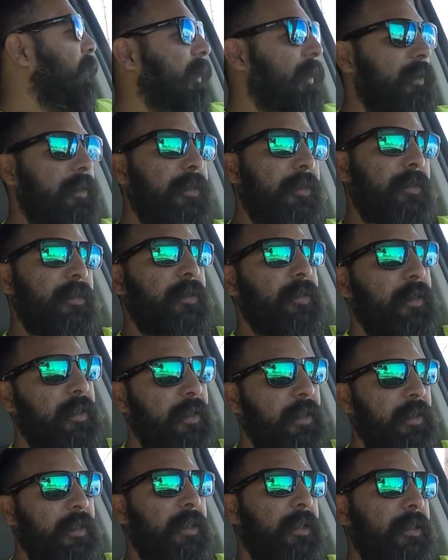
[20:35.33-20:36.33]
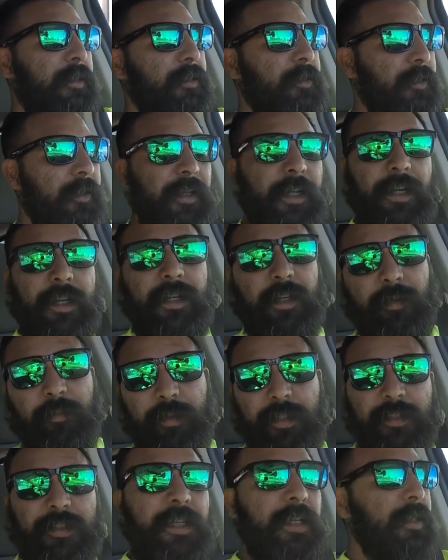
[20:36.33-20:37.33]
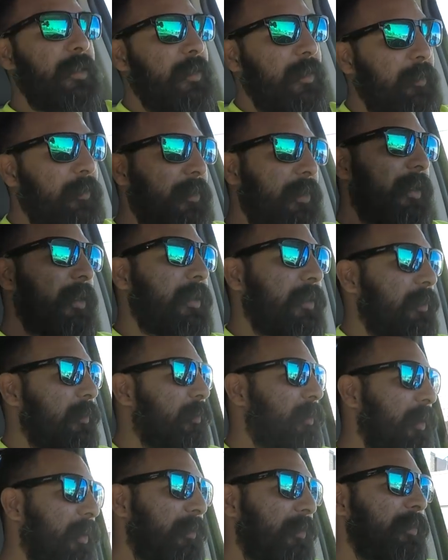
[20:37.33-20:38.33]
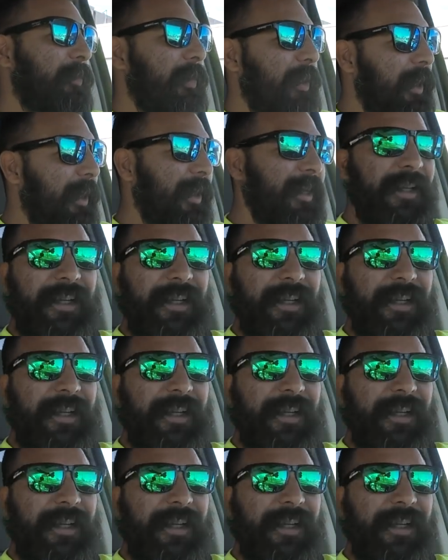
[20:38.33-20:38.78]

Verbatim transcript: Wait till July, I'll be saying something else probably.